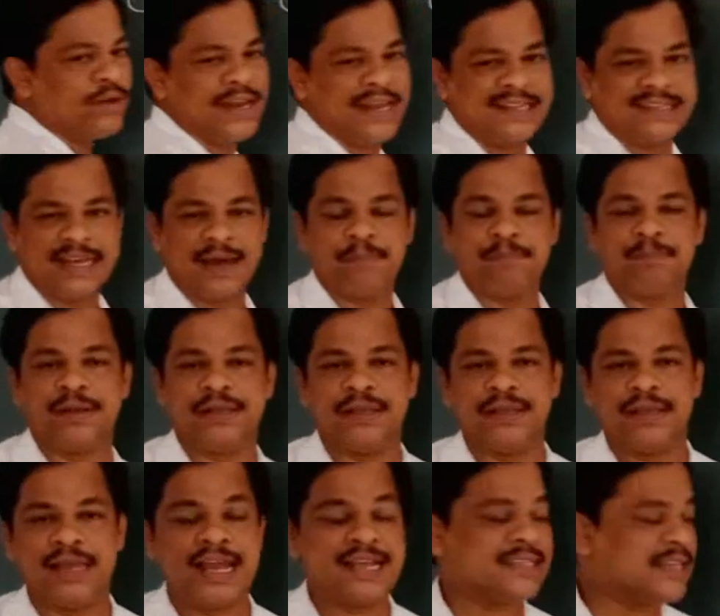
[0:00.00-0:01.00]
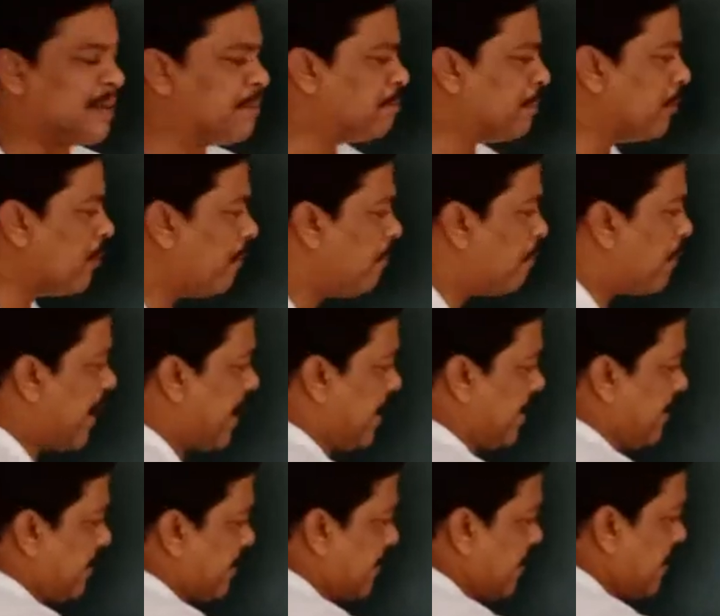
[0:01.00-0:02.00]
example of
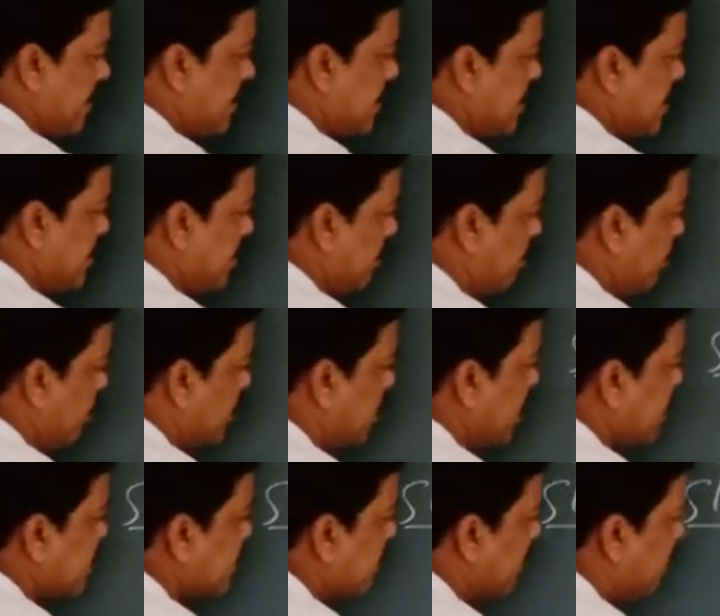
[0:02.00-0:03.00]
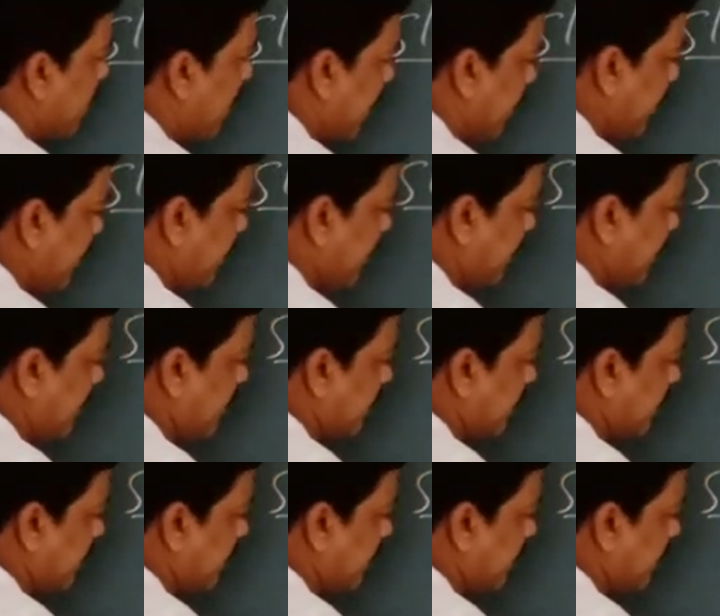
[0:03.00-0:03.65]
bread. Suppose this is the bread.